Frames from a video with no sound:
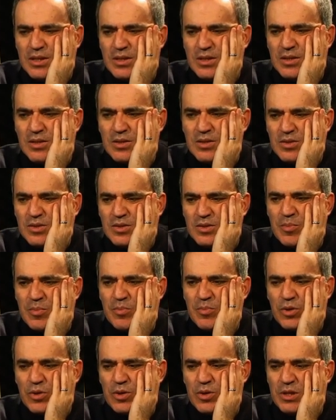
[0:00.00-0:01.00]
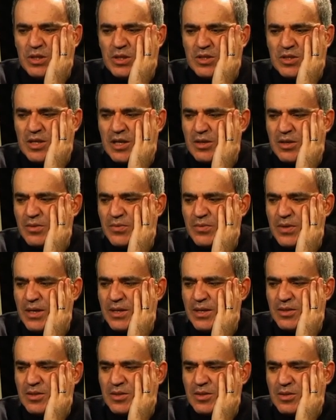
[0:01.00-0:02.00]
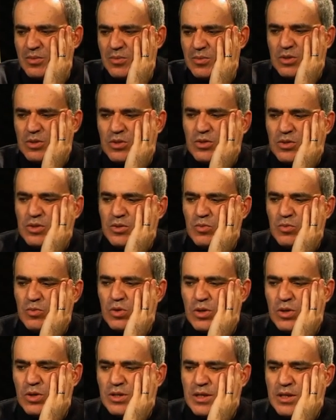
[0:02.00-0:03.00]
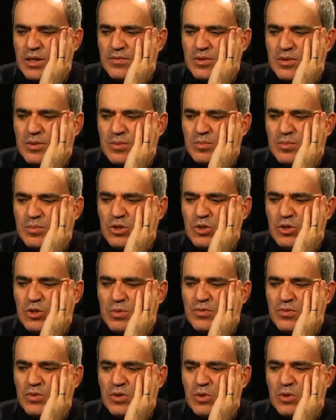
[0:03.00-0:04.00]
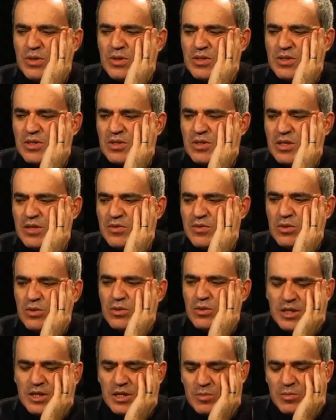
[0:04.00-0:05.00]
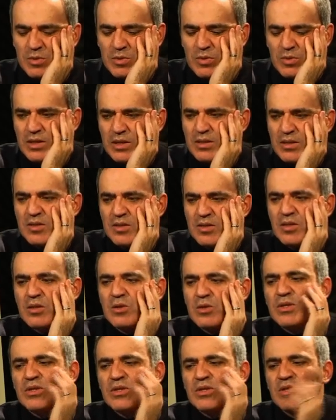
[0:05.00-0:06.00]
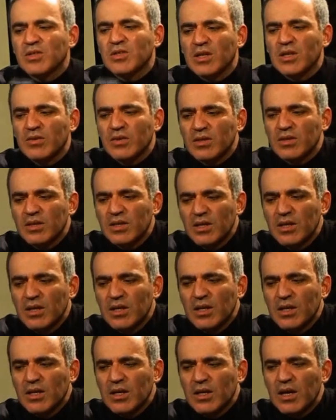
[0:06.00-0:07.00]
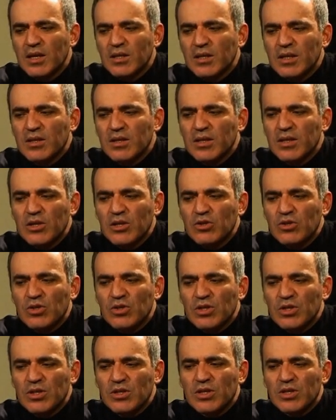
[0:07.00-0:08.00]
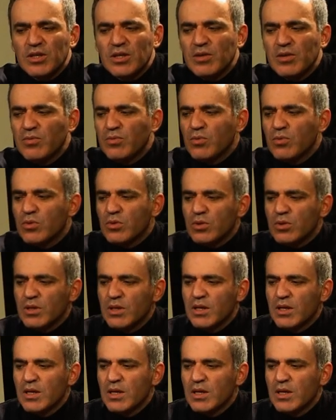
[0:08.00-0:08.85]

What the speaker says: this temporary piece sacrifice, which works after bishop f4, queen c7, or king b1, still queen c7, and then knight g6 and a4.